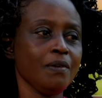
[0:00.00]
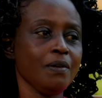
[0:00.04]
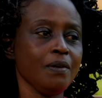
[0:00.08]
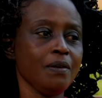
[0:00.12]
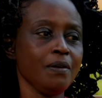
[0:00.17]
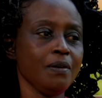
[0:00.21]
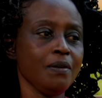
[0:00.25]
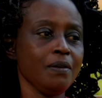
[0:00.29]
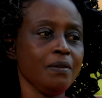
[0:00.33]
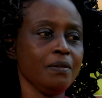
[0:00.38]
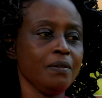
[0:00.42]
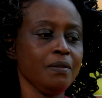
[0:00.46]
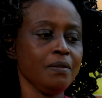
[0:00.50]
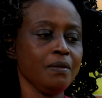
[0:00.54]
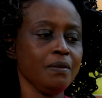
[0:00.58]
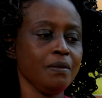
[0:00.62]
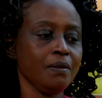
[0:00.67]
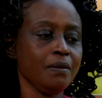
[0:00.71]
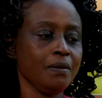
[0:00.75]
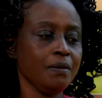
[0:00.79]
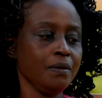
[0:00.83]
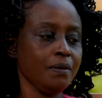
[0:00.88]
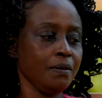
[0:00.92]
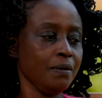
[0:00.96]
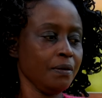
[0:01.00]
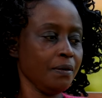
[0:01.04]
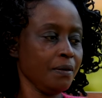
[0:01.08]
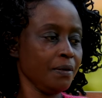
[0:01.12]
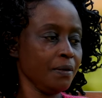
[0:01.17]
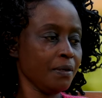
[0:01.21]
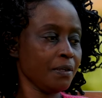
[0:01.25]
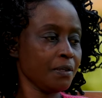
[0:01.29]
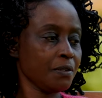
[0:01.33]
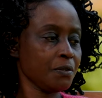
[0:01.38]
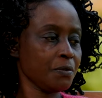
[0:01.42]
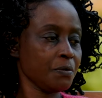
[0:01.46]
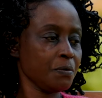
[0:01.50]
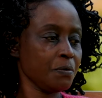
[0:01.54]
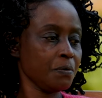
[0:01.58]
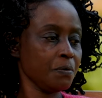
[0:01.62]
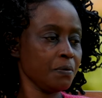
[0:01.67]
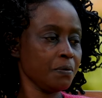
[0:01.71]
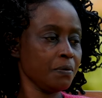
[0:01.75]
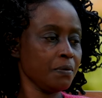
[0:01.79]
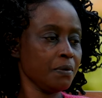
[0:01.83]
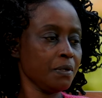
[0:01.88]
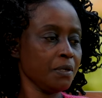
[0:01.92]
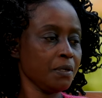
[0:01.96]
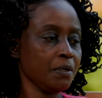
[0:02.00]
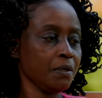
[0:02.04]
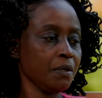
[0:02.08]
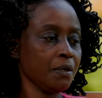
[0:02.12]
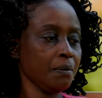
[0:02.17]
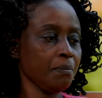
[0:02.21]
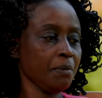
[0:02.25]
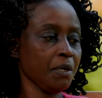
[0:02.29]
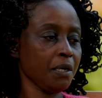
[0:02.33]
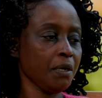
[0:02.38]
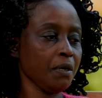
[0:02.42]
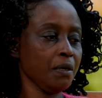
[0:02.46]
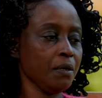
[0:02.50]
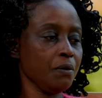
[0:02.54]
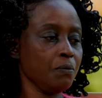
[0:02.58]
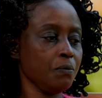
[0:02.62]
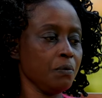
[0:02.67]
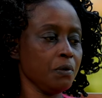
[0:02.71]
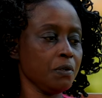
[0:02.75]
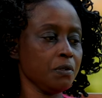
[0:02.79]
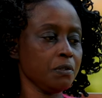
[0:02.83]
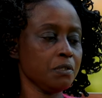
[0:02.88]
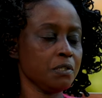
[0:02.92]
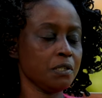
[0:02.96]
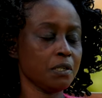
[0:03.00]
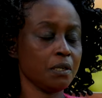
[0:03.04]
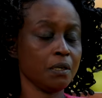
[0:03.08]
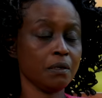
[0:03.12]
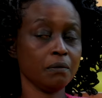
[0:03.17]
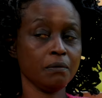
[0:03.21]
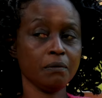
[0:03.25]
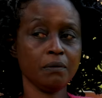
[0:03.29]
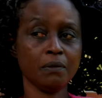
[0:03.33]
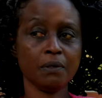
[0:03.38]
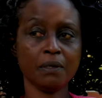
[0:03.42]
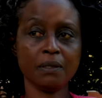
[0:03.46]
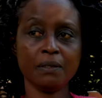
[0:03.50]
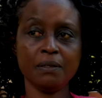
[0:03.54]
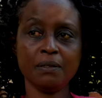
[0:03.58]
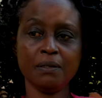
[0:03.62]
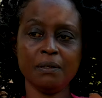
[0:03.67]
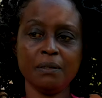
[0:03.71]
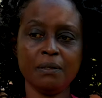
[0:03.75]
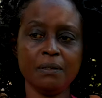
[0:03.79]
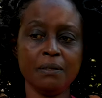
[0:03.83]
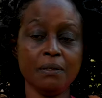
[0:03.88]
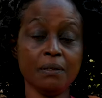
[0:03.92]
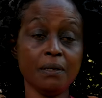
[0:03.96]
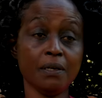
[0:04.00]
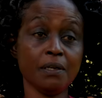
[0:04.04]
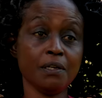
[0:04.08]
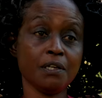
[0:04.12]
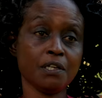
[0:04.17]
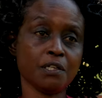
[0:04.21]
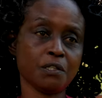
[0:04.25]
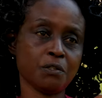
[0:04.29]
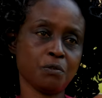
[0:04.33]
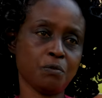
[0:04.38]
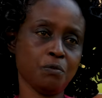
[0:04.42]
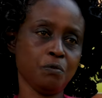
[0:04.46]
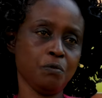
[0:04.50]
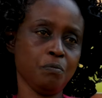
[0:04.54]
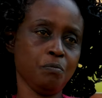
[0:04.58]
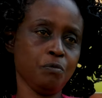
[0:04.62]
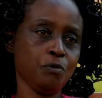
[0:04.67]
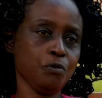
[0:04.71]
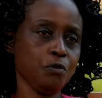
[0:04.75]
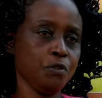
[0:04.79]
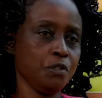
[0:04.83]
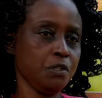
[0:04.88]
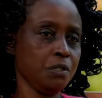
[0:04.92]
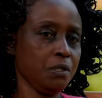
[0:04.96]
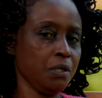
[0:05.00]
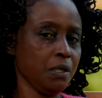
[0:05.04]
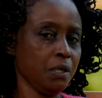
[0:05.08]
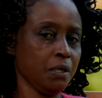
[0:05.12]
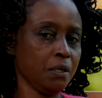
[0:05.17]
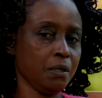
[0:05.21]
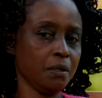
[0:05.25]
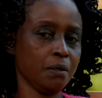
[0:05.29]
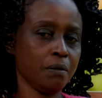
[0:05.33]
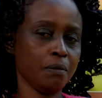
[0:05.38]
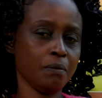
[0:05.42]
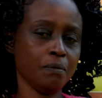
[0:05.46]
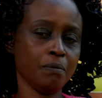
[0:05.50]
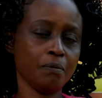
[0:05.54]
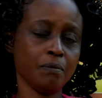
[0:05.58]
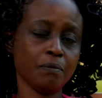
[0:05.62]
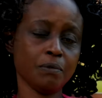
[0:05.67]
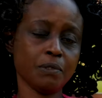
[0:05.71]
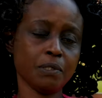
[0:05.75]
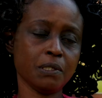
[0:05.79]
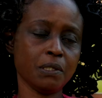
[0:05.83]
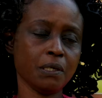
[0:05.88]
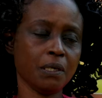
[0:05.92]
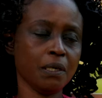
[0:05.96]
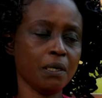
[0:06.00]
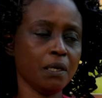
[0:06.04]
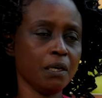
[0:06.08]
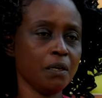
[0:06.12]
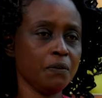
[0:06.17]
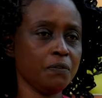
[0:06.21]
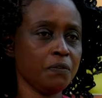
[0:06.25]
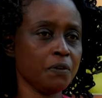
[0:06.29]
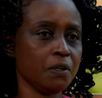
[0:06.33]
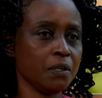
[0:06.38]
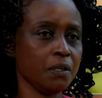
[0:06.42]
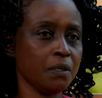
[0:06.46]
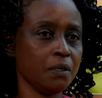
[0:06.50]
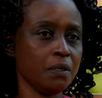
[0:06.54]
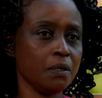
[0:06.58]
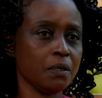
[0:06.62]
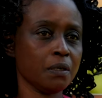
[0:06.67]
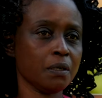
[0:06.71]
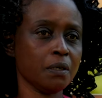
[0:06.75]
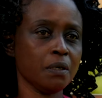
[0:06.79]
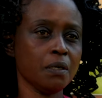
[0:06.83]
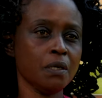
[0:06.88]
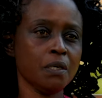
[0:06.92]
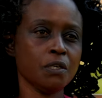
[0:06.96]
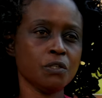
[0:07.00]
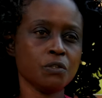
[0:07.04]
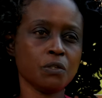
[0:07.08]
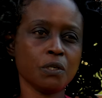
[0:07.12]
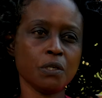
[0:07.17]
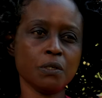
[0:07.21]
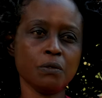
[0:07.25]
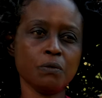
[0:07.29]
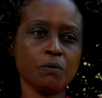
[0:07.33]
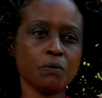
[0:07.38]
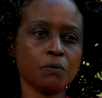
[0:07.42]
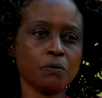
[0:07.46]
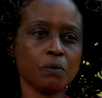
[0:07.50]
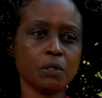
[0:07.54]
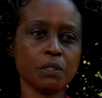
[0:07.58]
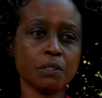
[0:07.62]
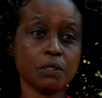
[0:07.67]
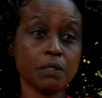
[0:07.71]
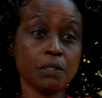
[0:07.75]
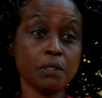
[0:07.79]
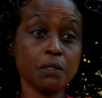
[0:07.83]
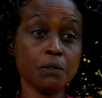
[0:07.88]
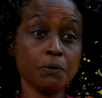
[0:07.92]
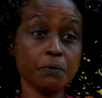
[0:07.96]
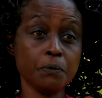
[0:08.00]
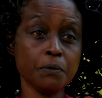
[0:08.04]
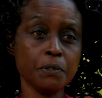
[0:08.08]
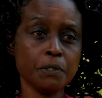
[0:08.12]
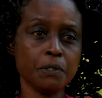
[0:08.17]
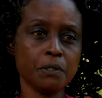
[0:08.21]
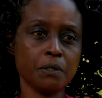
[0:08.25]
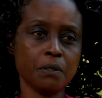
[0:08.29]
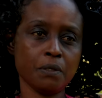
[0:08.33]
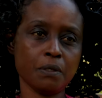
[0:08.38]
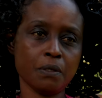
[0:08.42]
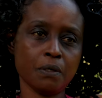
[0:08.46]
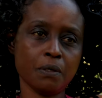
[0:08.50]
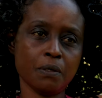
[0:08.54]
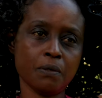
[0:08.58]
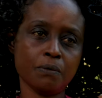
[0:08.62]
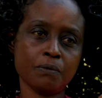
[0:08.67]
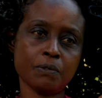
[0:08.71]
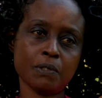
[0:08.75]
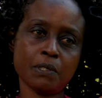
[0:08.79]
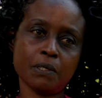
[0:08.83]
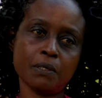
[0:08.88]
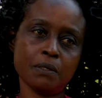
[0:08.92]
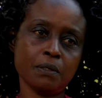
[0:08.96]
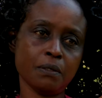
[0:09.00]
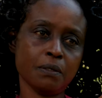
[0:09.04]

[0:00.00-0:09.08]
Yeah, I think he understood. That time I had one child. I think he understood because, like, you would say, I have a headache, so I don't want any noise in the house.